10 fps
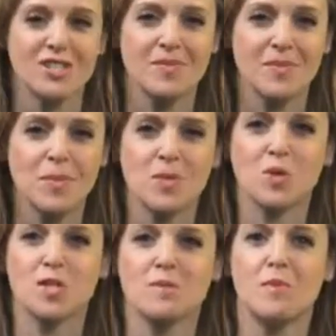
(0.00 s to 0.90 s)
Dr.
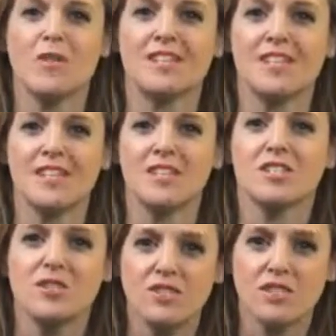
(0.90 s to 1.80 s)
Murray Skinner, Associate
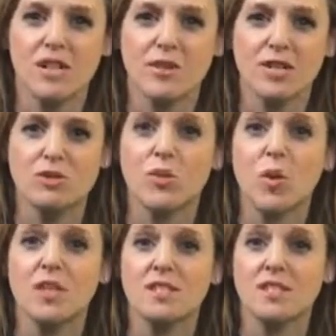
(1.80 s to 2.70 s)
Director of Quality
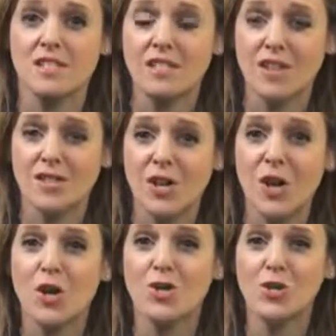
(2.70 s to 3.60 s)
and Science,
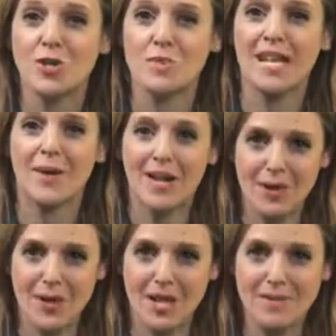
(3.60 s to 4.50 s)
joins me now. Hello
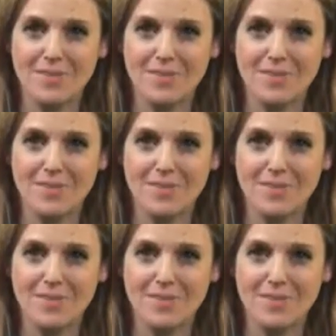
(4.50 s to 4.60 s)
there.